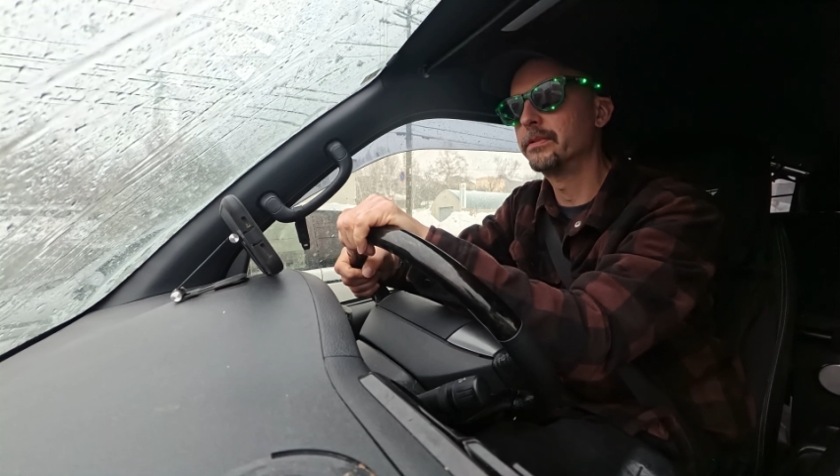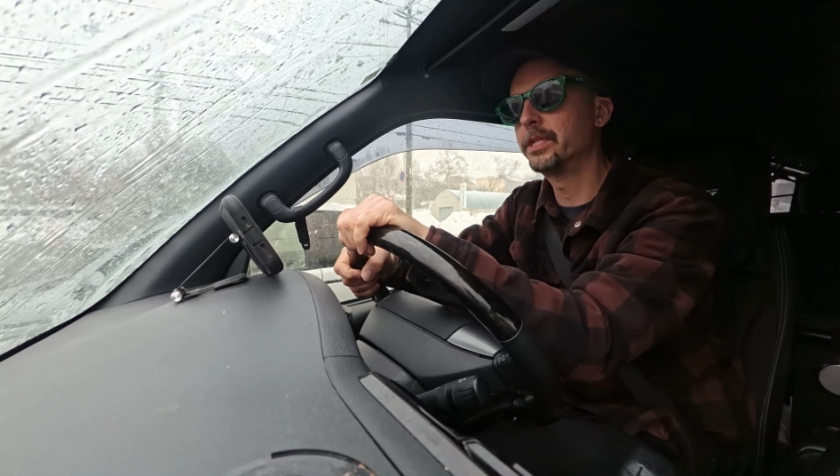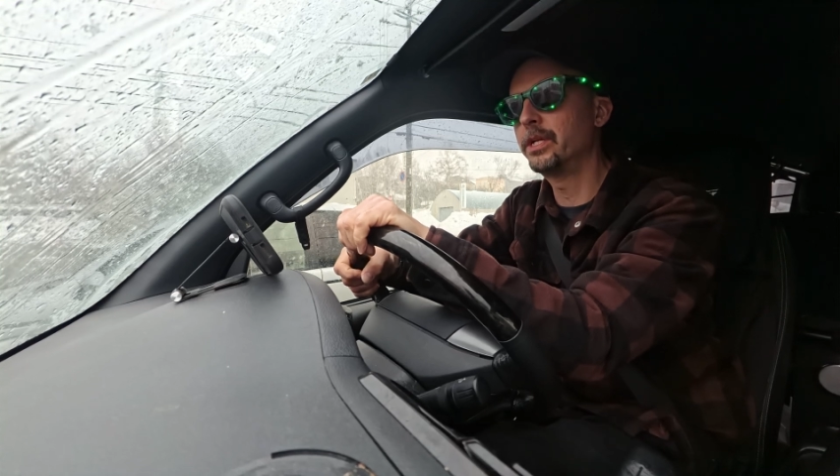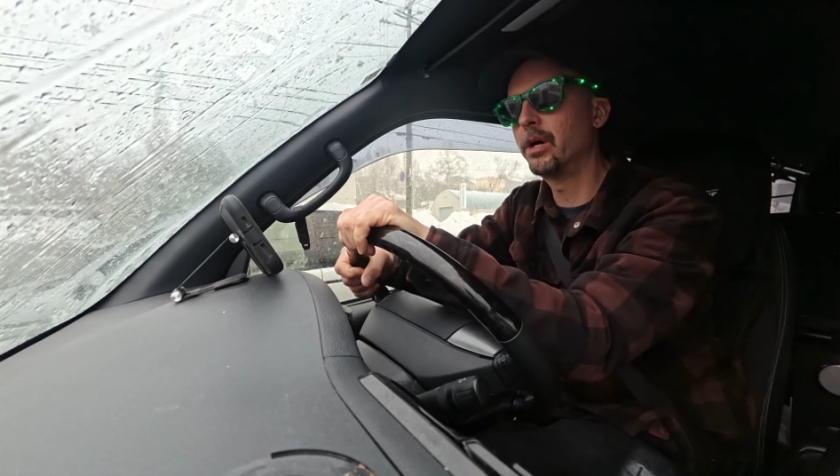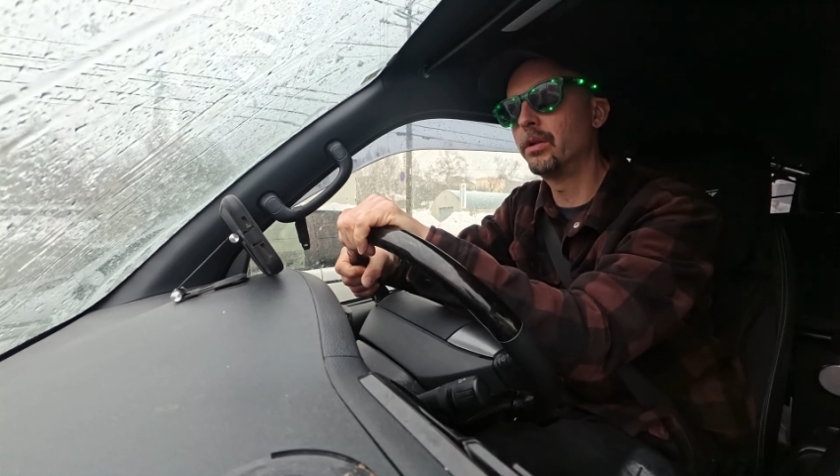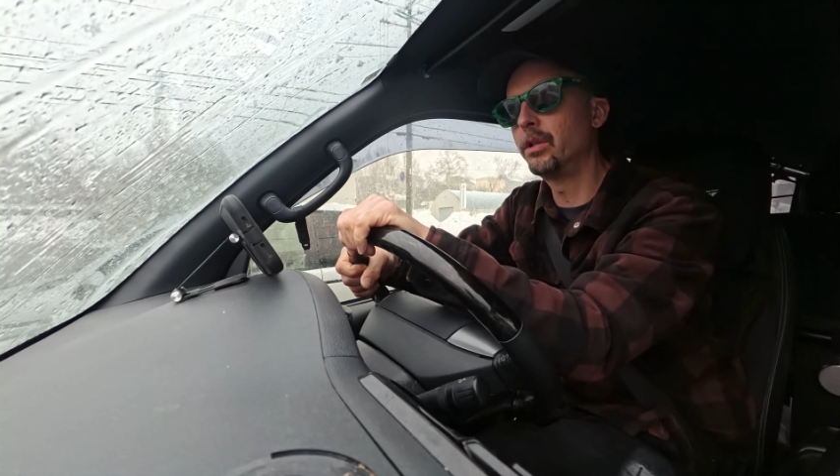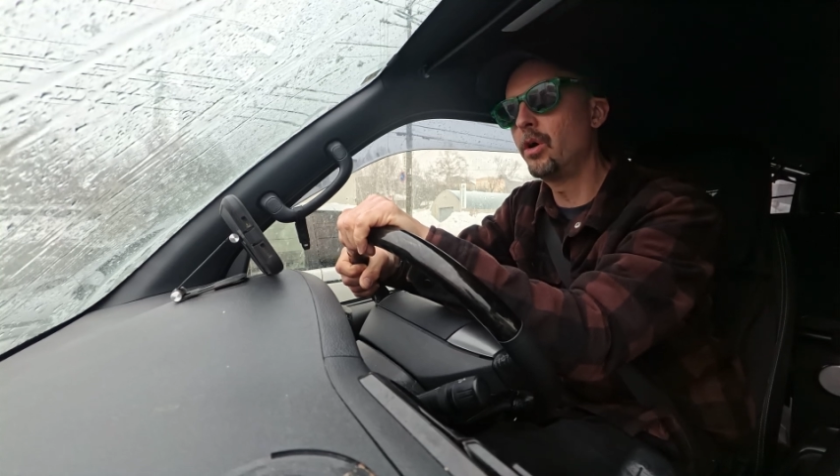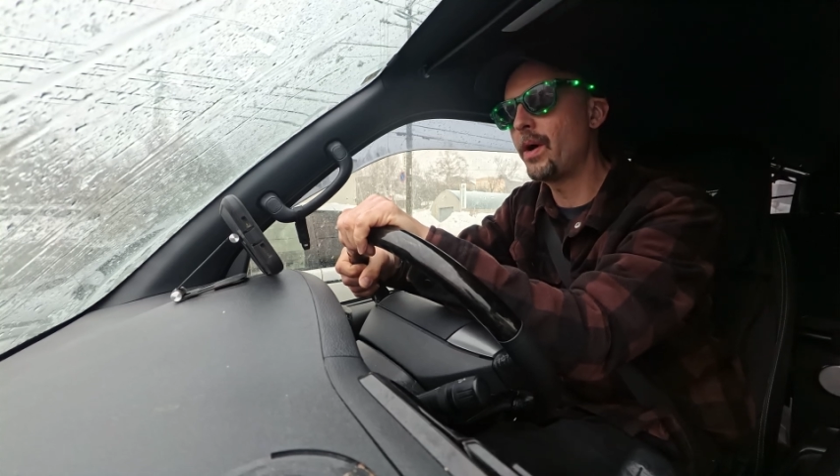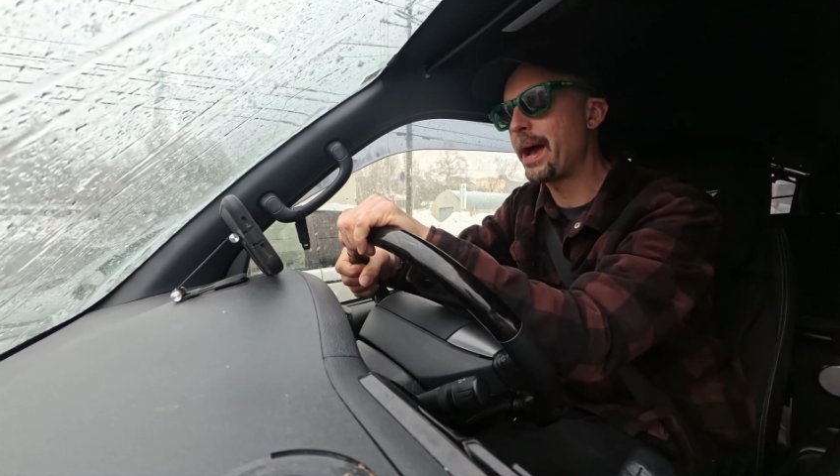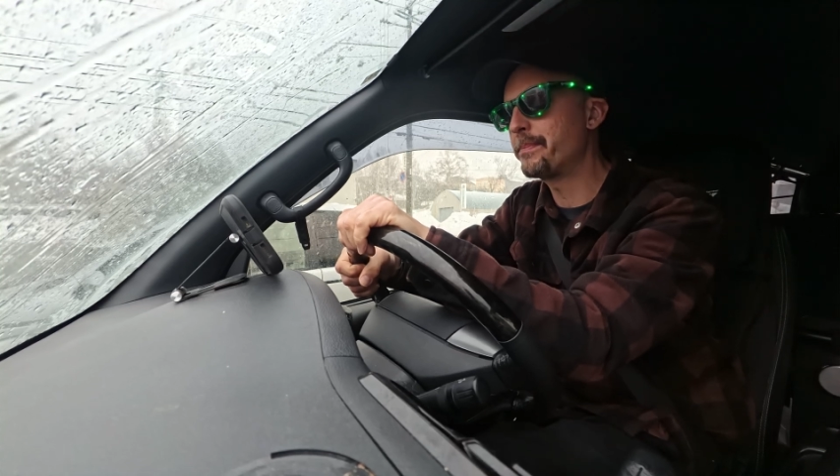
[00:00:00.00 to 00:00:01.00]
You know,
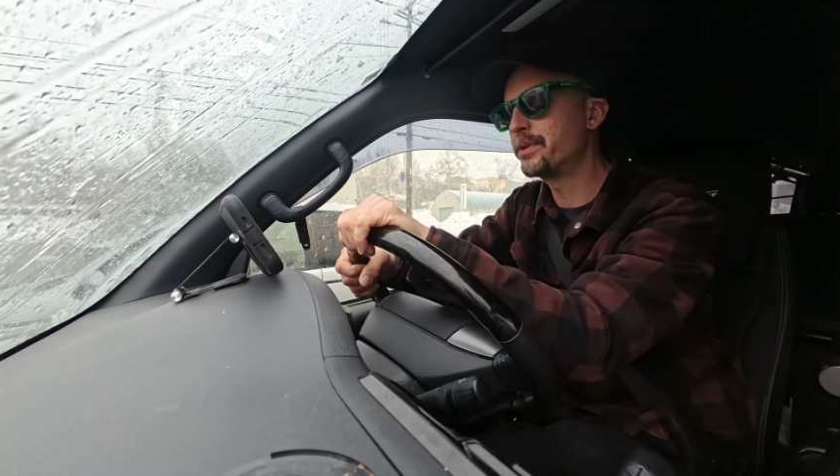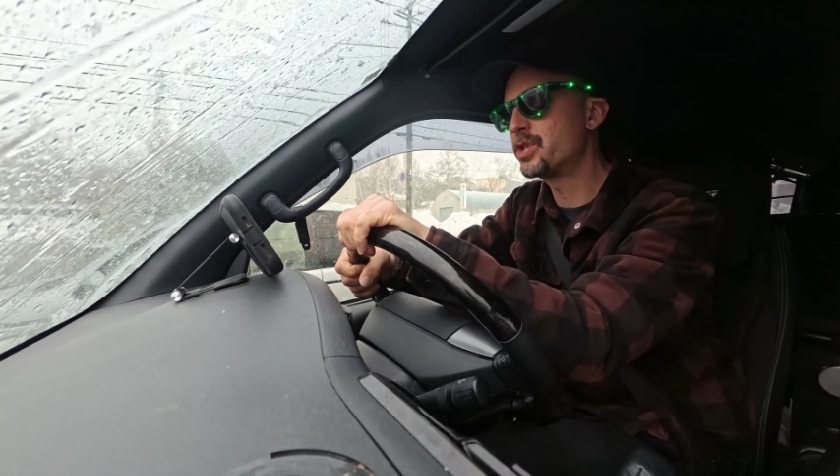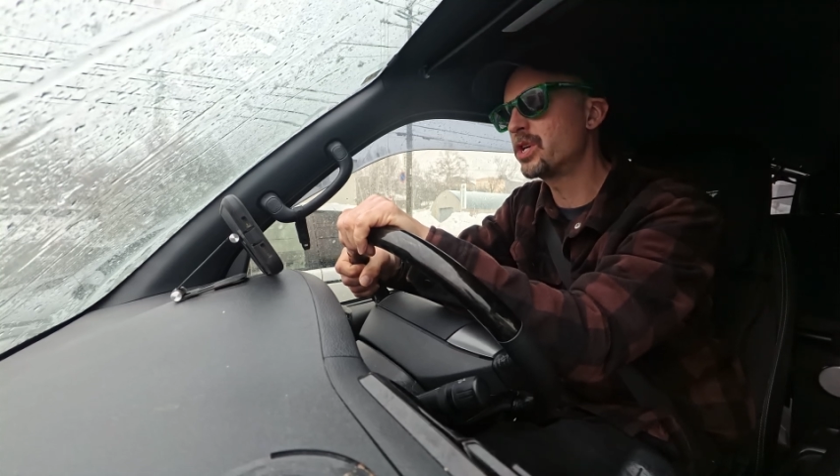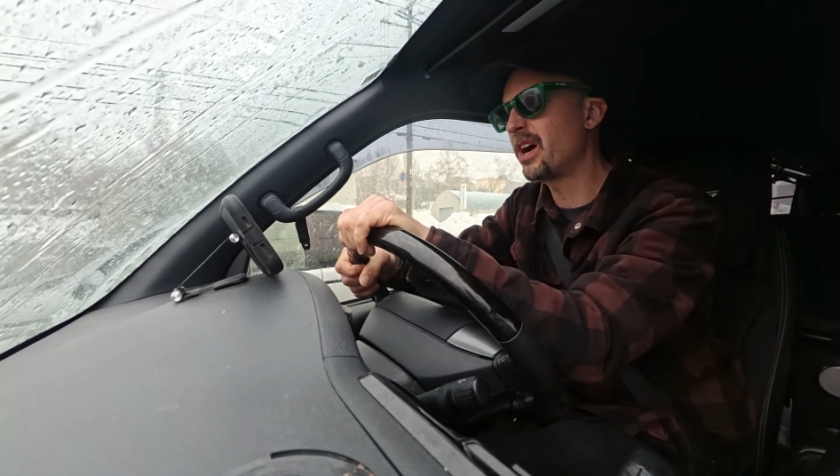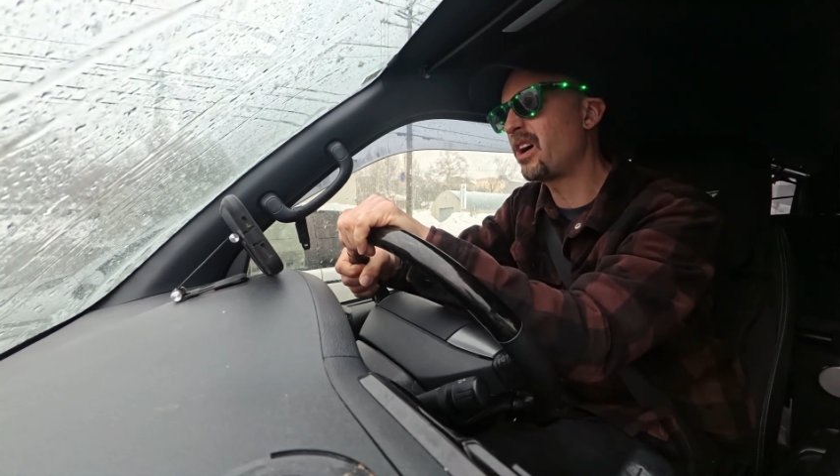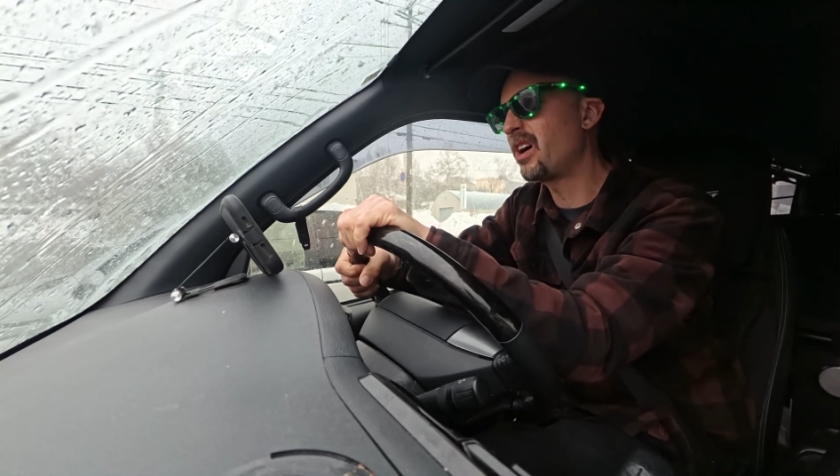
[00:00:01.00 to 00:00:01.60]
low aperture,